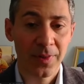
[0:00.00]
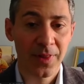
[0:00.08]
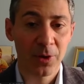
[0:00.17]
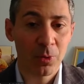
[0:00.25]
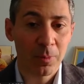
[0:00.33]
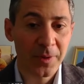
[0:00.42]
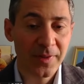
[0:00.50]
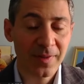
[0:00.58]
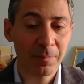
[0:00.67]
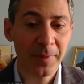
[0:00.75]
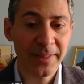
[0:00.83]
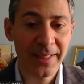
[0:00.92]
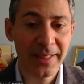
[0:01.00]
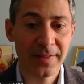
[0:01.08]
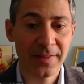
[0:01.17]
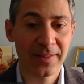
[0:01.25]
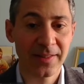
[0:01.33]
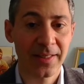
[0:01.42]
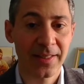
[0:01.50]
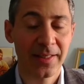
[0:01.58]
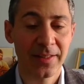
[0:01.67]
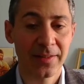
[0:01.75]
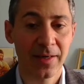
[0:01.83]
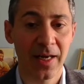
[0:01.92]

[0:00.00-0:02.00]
there will be somebody listening here